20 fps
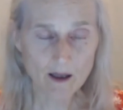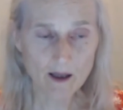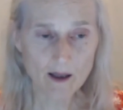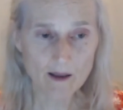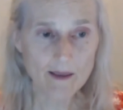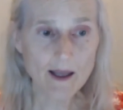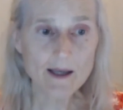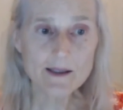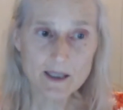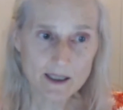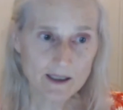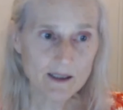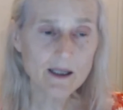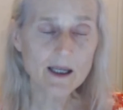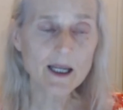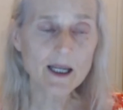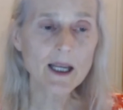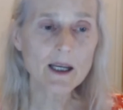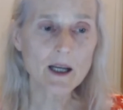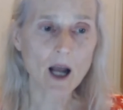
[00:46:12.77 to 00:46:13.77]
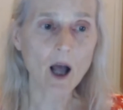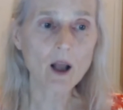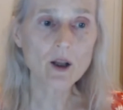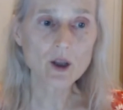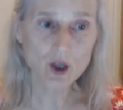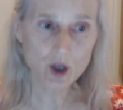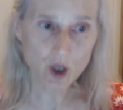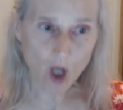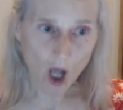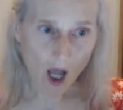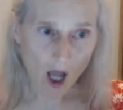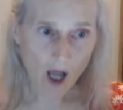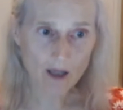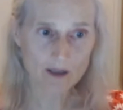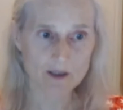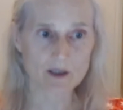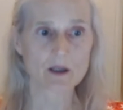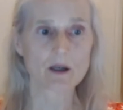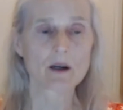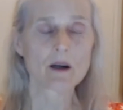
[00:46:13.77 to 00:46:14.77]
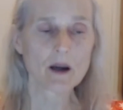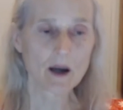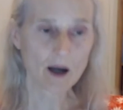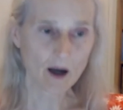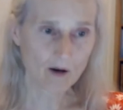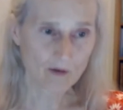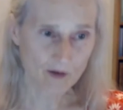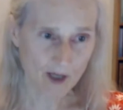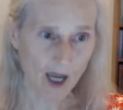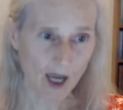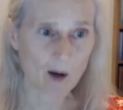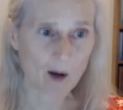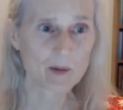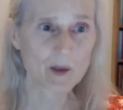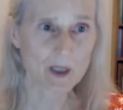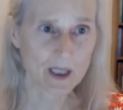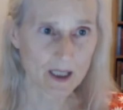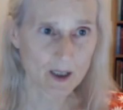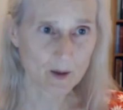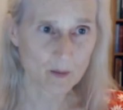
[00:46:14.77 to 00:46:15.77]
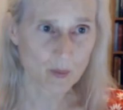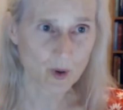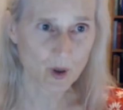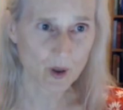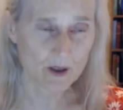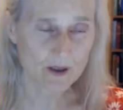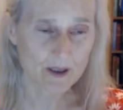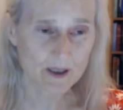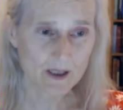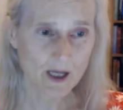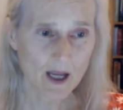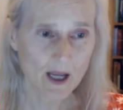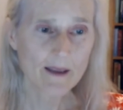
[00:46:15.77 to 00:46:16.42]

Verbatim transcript: they didn't need a lot of capital inputs,